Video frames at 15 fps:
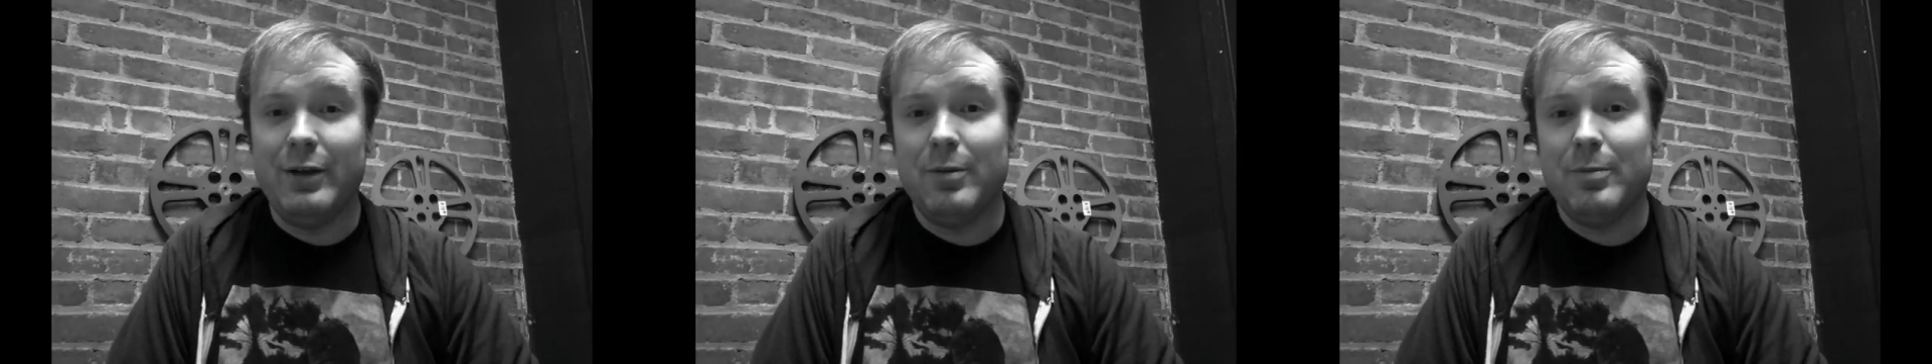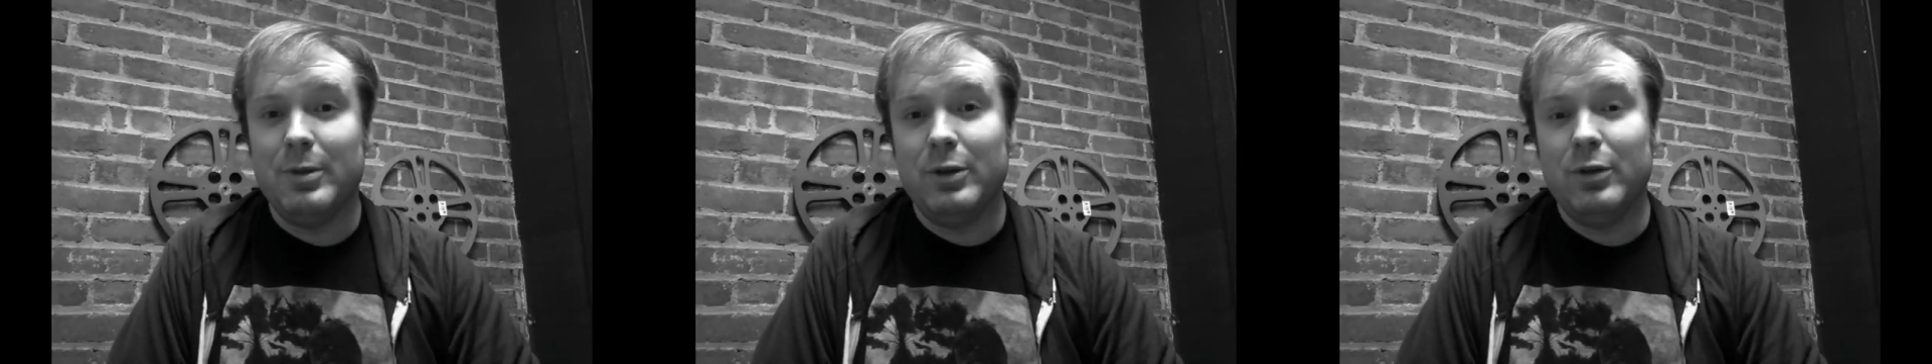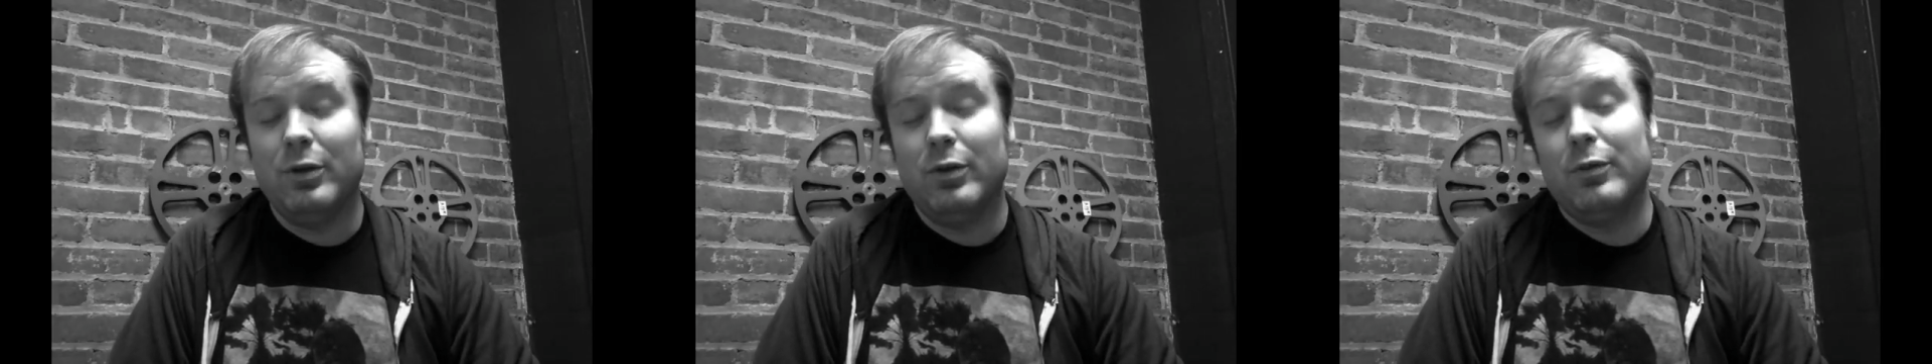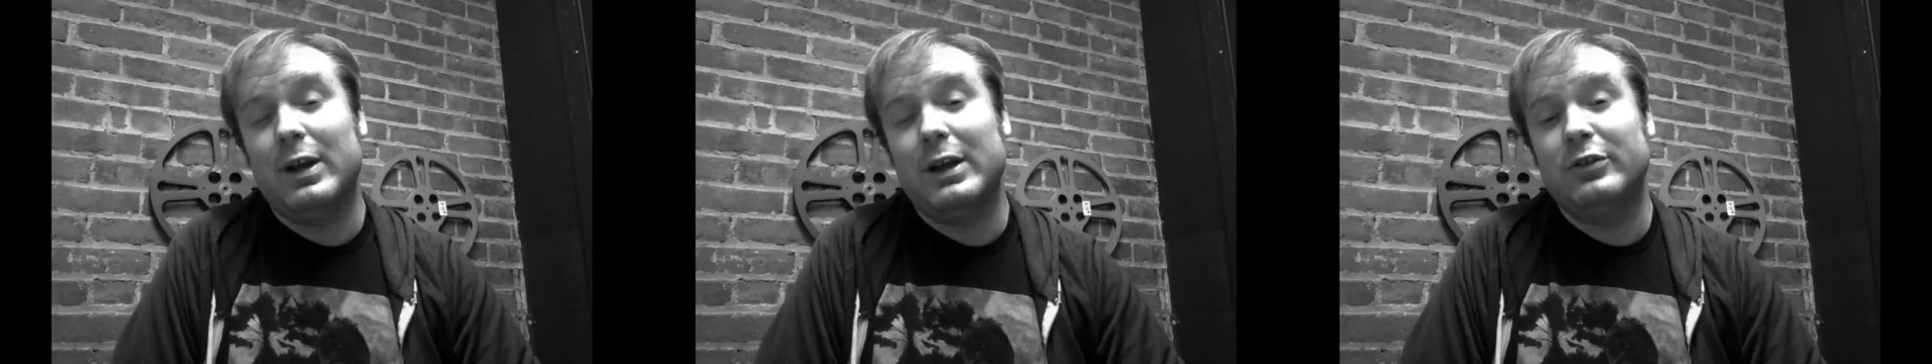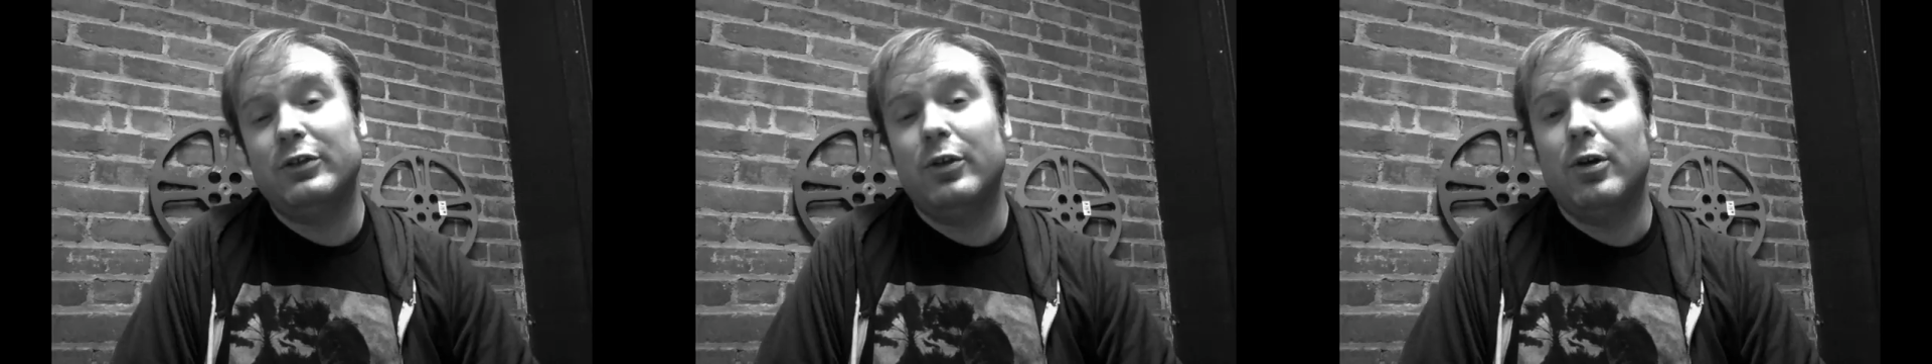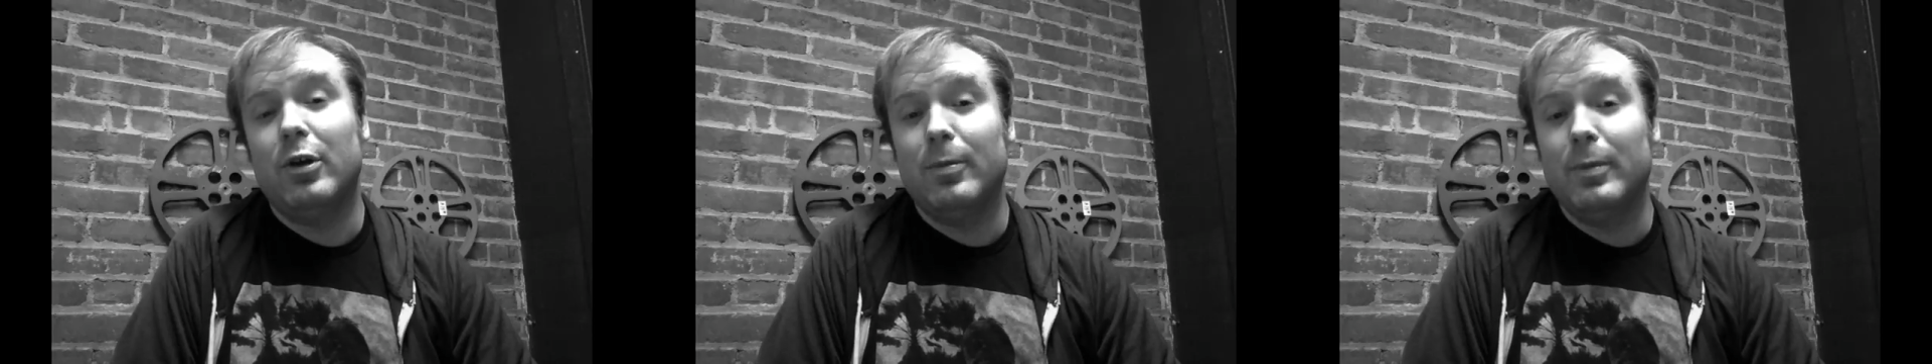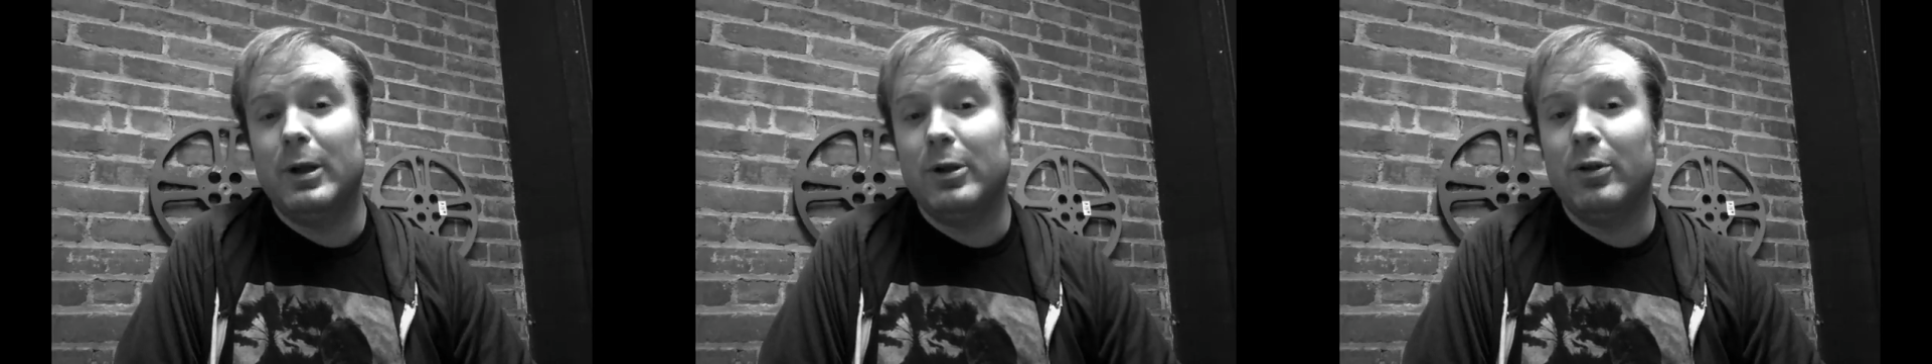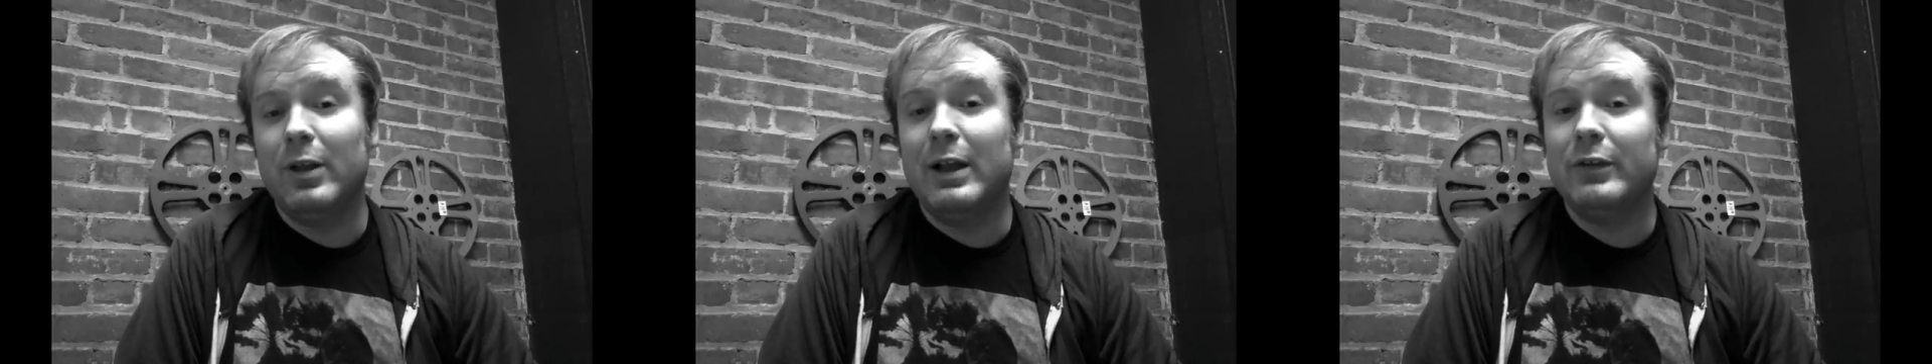Arbuckle or Roscoe Arbuckle